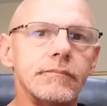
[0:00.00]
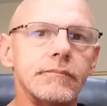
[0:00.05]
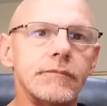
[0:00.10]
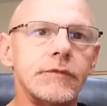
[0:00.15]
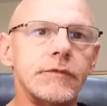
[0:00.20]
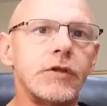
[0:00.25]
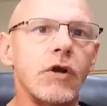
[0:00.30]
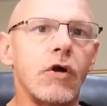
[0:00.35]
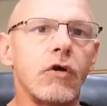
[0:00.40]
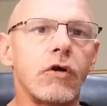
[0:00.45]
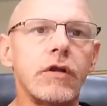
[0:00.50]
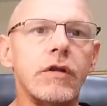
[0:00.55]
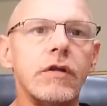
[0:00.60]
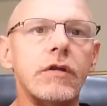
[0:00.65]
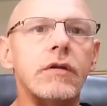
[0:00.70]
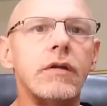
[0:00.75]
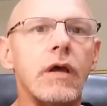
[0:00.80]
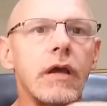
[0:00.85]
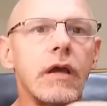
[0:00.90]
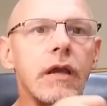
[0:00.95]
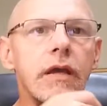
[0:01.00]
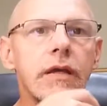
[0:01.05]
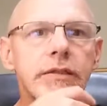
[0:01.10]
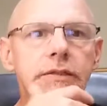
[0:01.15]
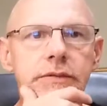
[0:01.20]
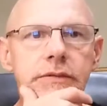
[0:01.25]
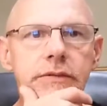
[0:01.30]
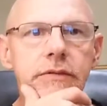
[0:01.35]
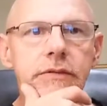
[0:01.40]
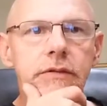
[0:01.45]
targeted, I guess,
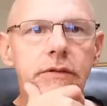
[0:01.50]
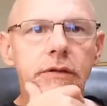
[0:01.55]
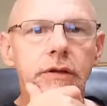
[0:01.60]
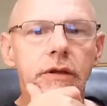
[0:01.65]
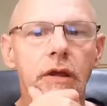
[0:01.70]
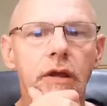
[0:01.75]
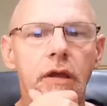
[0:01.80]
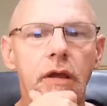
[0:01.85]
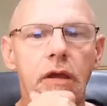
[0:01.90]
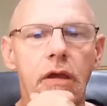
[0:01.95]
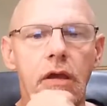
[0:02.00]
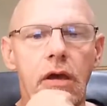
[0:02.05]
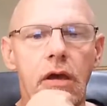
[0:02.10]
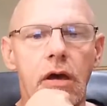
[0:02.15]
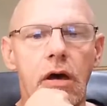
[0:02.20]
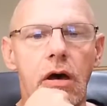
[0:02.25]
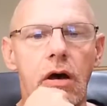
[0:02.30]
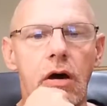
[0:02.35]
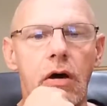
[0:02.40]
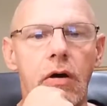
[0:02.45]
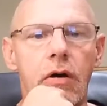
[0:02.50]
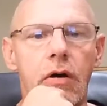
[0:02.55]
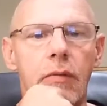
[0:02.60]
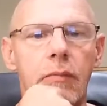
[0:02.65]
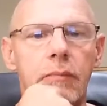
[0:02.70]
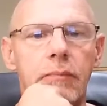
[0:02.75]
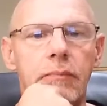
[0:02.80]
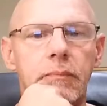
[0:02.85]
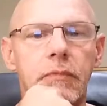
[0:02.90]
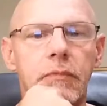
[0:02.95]

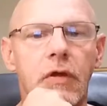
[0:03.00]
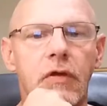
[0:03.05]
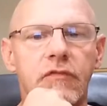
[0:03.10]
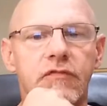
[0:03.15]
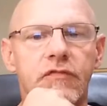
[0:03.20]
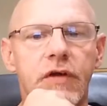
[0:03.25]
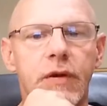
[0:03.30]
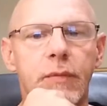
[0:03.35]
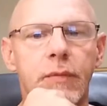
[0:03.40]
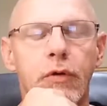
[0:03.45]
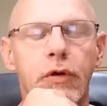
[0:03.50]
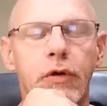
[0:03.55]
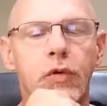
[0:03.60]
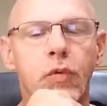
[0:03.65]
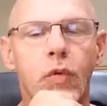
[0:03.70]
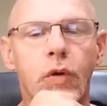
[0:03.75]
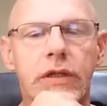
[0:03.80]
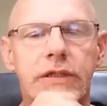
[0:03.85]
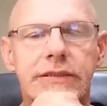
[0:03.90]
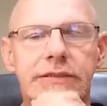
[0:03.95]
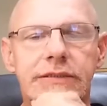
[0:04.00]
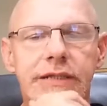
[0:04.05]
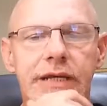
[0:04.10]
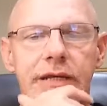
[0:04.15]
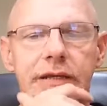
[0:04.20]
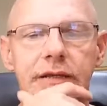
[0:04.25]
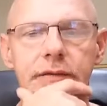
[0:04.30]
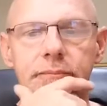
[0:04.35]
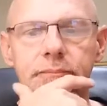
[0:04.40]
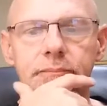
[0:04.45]
on February 22nd